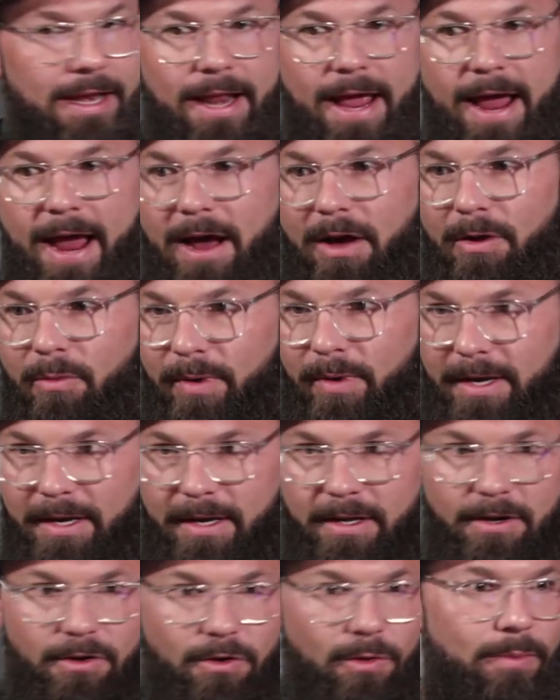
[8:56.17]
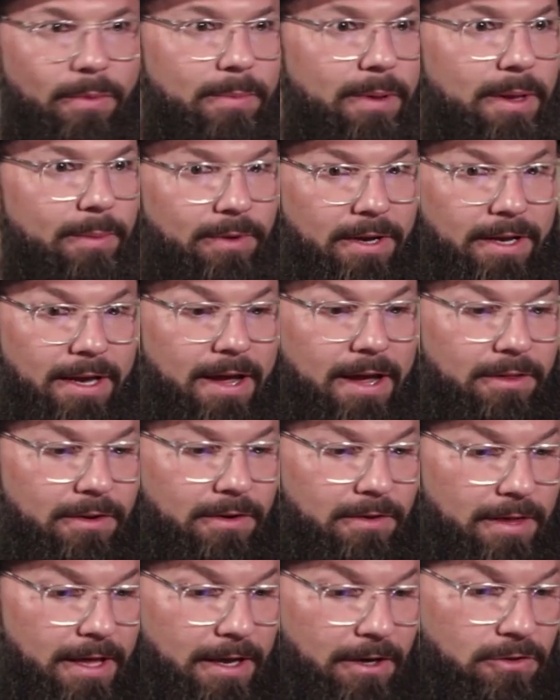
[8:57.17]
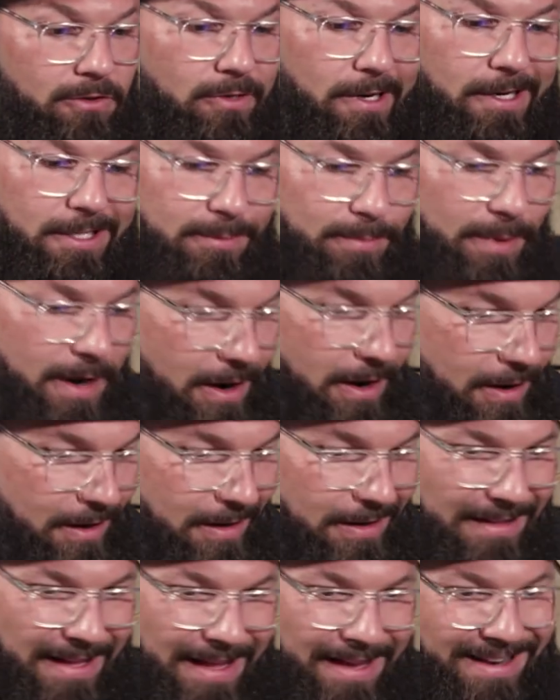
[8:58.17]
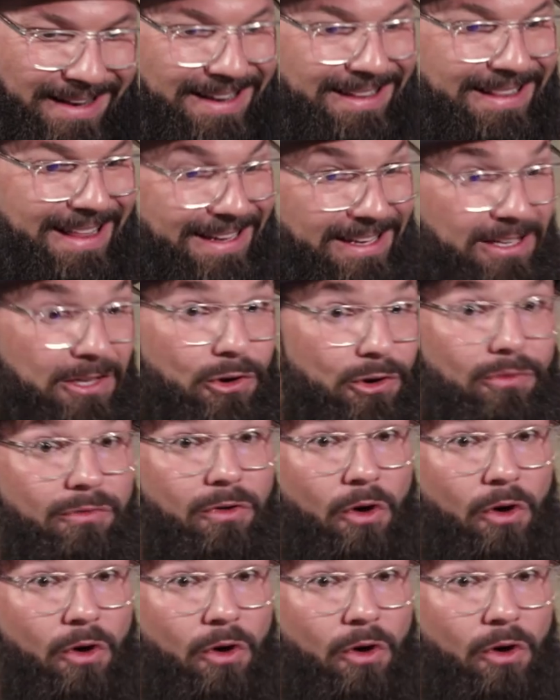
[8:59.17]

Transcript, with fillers: and how we can get a group of people together that are transparent, that that get a little